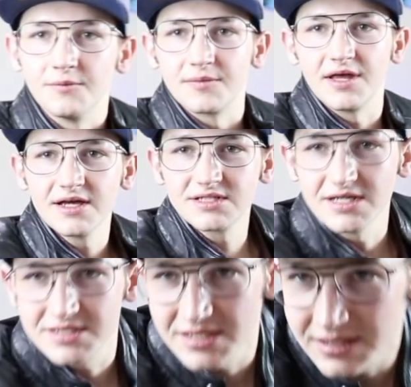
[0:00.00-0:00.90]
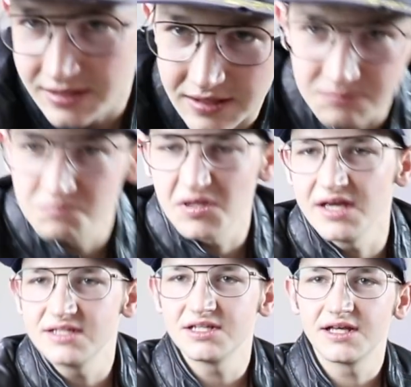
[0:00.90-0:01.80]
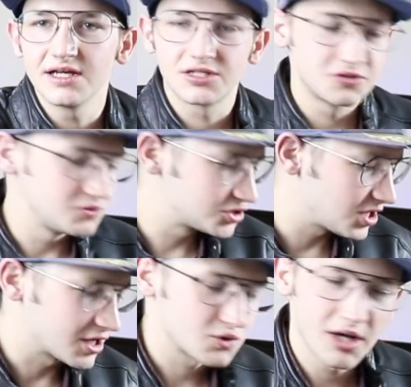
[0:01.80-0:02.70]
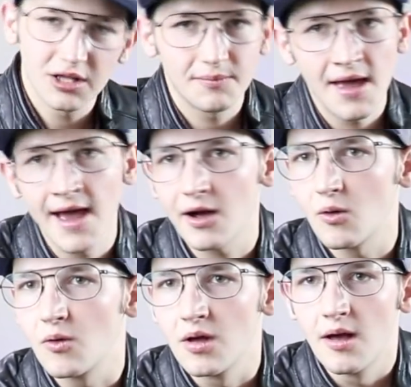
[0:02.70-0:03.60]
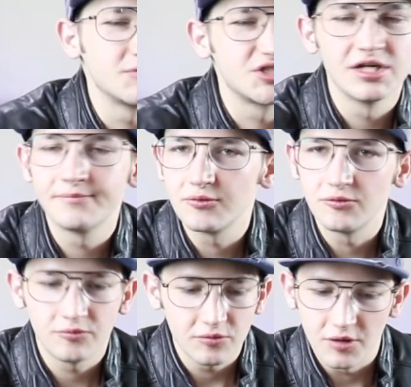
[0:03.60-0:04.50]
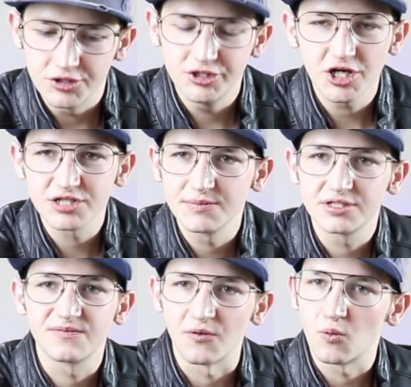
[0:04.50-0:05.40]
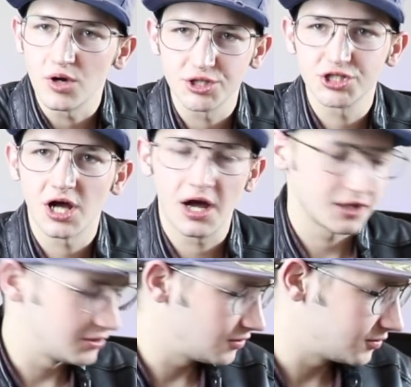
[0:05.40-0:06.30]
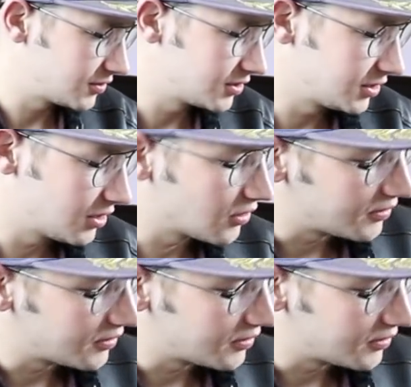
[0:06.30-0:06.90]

the S18, easy to get to, shocks right in the back. Simple adjustments for one shock, you know, you're good to go.